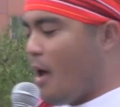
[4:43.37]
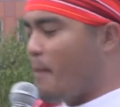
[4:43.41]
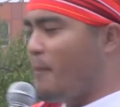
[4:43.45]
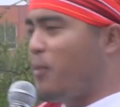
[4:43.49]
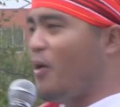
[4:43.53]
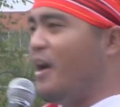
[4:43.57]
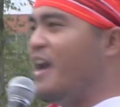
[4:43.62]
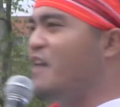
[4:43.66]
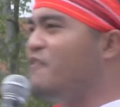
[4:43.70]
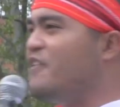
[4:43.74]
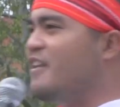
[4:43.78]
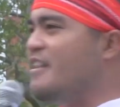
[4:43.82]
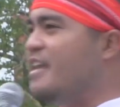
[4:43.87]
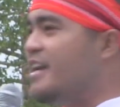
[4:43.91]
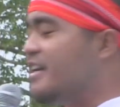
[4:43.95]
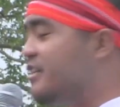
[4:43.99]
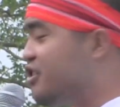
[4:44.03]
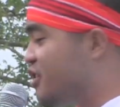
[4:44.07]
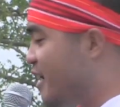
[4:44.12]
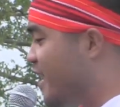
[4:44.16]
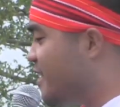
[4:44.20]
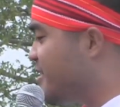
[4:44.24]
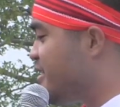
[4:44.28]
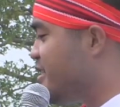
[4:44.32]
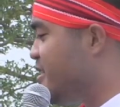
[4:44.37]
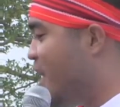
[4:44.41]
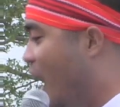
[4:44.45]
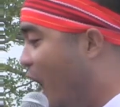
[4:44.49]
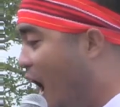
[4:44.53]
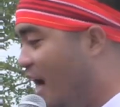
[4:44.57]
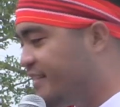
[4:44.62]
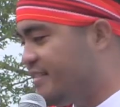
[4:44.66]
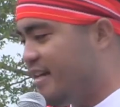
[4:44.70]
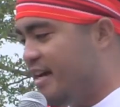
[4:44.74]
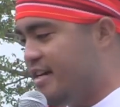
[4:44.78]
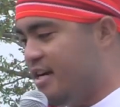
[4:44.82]
Privilege is
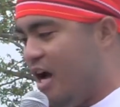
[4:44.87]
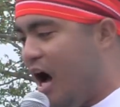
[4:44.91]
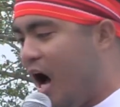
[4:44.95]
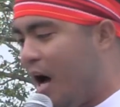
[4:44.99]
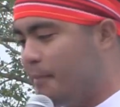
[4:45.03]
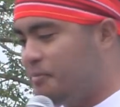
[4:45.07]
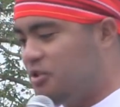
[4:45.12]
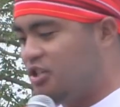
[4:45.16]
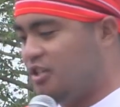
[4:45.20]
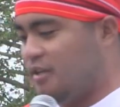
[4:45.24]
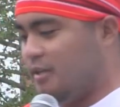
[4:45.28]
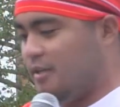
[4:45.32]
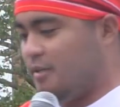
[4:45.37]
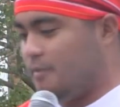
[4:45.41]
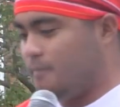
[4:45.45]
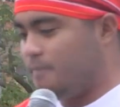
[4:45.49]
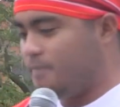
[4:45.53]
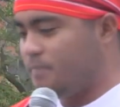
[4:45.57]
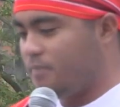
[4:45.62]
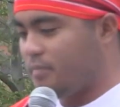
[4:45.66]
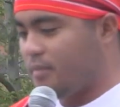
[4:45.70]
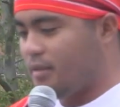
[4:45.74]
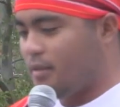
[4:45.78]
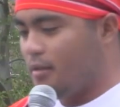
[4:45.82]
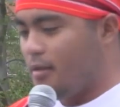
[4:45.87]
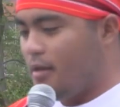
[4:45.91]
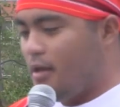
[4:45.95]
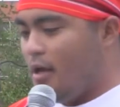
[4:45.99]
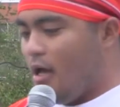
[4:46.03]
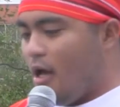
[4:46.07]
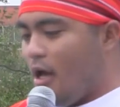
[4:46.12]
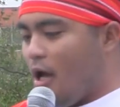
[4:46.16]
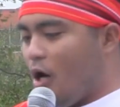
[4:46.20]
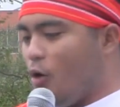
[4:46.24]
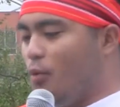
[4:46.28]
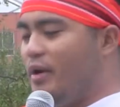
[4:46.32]
not an option.
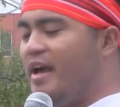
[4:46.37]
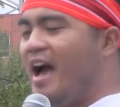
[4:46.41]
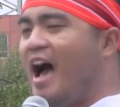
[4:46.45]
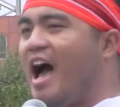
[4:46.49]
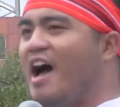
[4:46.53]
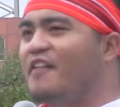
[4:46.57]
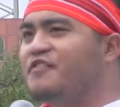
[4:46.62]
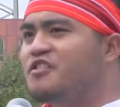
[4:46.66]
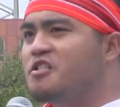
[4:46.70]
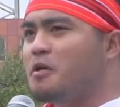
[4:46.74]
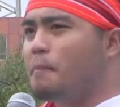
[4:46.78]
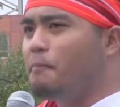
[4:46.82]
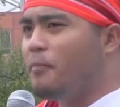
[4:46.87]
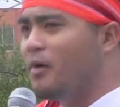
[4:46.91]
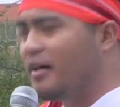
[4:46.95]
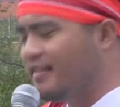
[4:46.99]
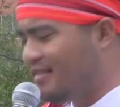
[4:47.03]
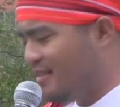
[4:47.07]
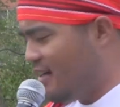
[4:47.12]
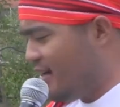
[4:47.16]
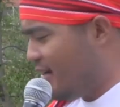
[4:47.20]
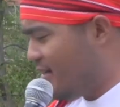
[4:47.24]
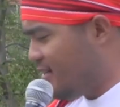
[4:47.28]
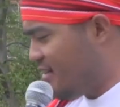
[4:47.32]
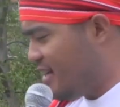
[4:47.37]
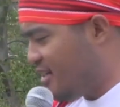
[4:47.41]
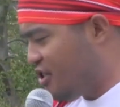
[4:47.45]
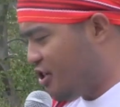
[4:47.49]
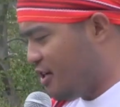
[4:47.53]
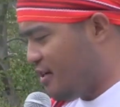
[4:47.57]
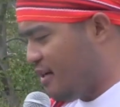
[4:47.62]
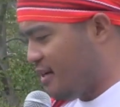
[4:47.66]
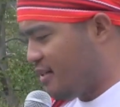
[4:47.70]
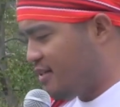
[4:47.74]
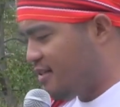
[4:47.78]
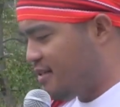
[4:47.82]
We have to put the
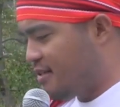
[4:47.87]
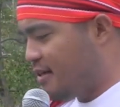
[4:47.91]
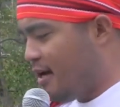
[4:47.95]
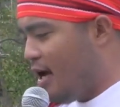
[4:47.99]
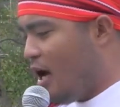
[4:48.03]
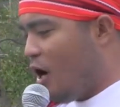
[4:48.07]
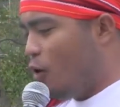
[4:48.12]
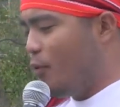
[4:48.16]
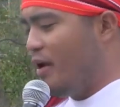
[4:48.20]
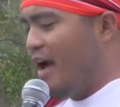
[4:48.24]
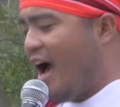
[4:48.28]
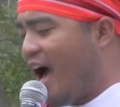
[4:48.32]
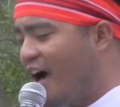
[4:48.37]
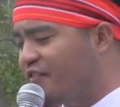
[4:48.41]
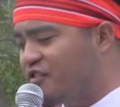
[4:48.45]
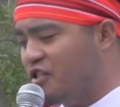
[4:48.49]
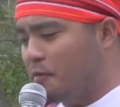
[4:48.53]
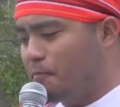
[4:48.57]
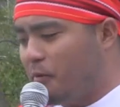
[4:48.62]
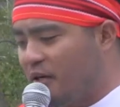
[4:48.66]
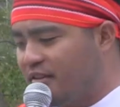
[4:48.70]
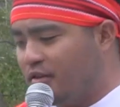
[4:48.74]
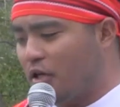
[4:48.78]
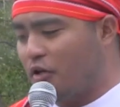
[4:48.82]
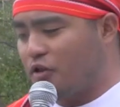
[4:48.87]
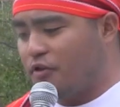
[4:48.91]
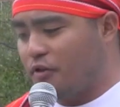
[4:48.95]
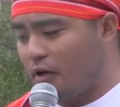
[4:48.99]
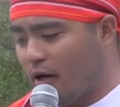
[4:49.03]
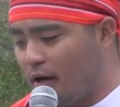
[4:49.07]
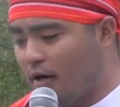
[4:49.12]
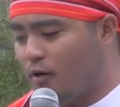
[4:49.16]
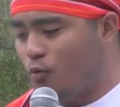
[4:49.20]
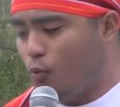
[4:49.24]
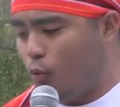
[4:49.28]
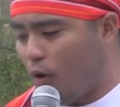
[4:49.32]
indigenous, we have to put the
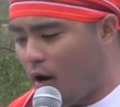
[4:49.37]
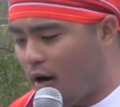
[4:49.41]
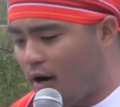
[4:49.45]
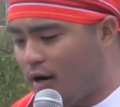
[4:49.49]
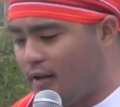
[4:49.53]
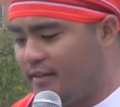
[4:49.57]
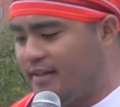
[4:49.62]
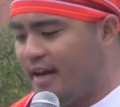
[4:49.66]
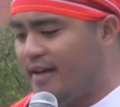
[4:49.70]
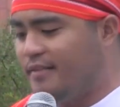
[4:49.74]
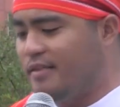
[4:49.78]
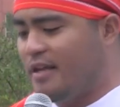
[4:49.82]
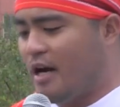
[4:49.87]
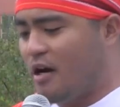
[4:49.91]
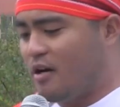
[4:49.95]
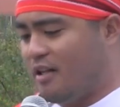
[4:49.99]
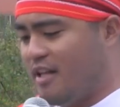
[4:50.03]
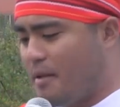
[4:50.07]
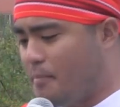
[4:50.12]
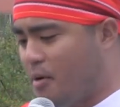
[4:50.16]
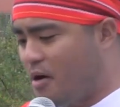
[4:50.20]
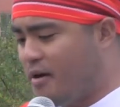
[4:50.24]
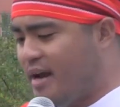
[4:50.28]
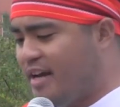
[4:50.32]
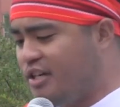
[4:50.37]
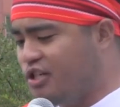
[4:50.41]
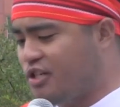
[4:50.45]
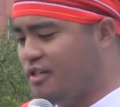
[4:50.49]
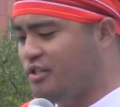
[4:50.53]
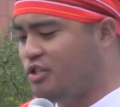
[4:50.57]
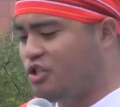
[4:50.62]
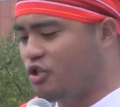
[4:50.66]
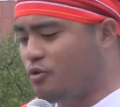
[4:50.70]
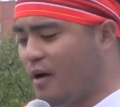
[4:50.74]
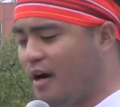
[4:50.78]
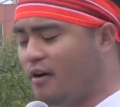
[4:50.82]
third world and their
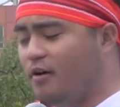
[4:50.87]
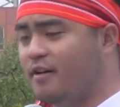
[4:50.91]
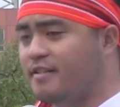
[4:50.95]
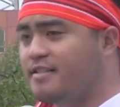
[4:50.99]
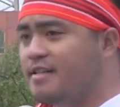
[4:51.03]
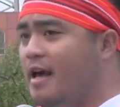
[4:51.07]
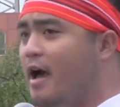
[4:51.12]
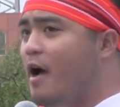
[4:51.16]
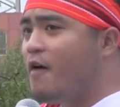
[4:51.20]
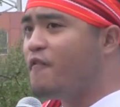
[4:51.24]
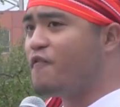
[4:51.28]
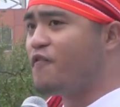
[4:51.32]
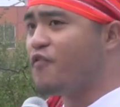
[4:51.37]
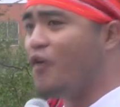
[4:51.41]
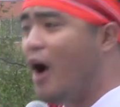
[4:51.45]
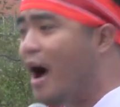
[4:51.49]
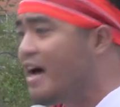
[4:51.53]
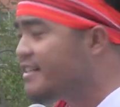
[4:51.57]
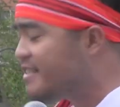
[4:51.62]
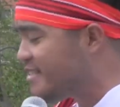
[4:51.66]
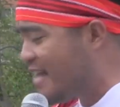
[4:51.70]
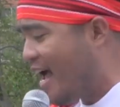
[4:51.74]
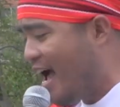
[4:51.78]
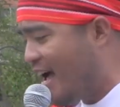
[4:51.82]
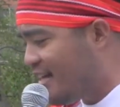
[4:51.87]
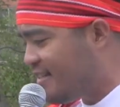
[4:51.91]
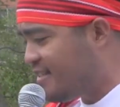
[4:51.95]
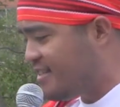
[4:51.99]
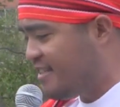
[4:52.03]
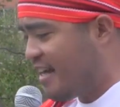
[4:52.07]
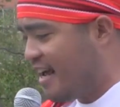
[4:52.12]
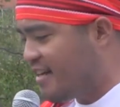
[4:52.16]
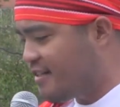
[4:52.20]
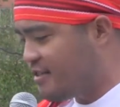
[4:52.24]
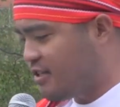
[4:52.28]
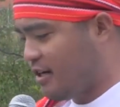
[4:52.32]
liberation struggles front and
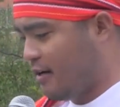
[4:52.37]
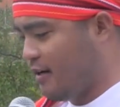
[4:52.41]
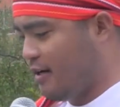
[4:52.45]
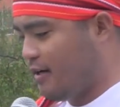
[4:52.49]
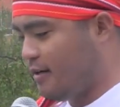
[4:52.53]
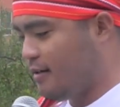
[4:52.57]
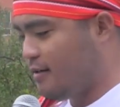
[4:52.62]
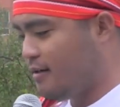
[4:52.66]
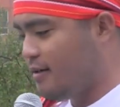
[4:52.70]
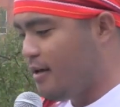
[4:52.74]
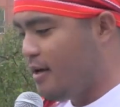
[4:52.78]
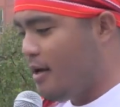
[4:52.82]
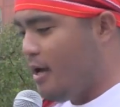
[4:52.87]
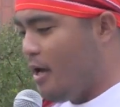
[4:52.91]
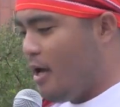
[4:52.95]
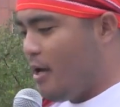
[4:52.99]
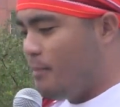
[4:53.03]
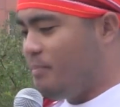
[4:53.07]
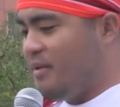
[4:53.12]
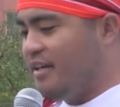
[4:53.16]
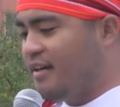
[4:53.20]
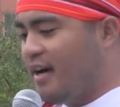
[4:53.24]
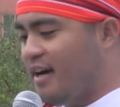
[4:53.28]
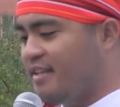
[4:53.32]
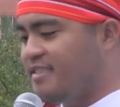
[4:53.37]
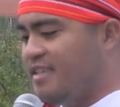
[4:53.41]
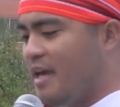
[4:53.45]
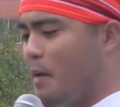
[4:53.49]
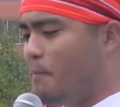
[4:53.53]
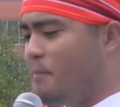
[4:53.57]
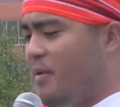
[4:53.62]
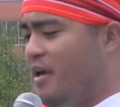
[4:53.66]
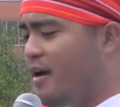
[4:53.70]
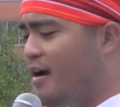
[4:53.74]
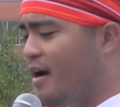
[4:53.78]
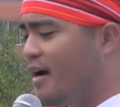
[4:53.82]
center. Because
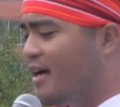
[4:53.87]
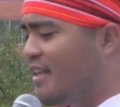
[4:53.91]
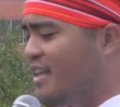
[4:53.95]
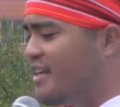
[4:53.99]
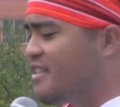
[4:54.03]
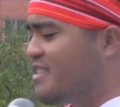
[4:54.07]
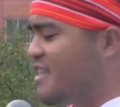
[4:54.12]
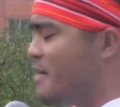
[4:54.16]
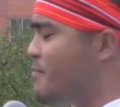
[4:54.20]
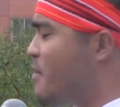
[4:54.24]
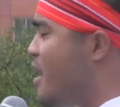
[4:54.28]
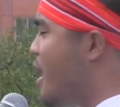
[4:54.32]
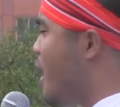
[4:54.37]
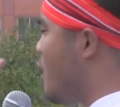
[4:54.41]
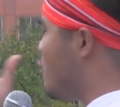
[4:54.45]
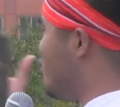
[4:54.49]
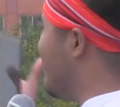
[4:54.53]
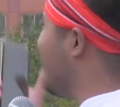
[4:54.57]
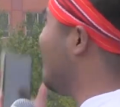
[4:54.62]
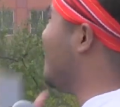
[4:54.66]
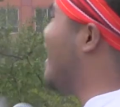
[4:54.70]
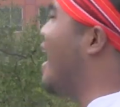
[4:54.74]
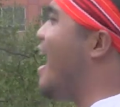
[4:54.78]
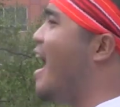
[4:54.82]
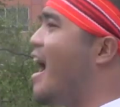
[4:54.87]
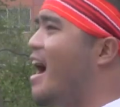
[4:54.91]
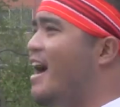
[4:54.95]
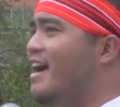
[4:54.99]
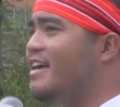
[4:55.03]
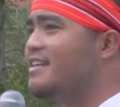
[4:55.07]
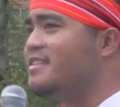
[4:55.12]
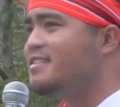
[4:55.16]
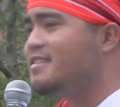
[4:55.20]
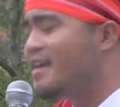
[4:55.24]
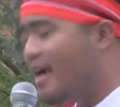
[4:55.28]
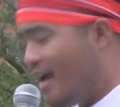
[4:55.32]
imperialism
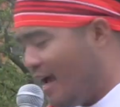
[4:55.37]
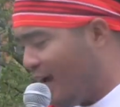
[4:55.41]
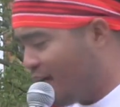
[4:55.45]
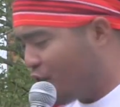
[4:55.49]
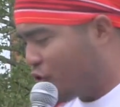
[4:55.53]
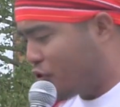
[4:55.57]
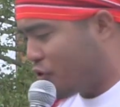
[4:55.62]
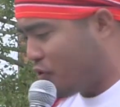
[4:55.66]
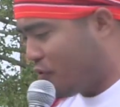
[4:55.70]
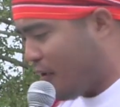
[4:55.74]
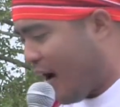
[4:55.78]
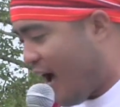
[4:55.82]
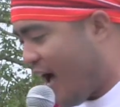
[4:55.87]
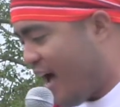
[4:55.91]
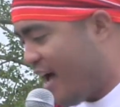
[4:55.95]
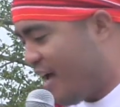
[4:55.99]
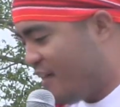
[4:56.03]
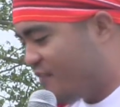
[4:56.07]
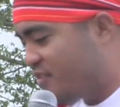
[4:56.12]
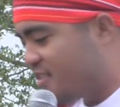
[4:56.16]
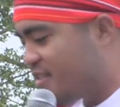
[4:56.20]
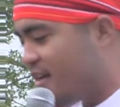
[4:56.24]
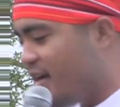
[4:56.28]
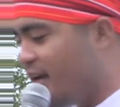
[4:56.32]
relies, it thrives,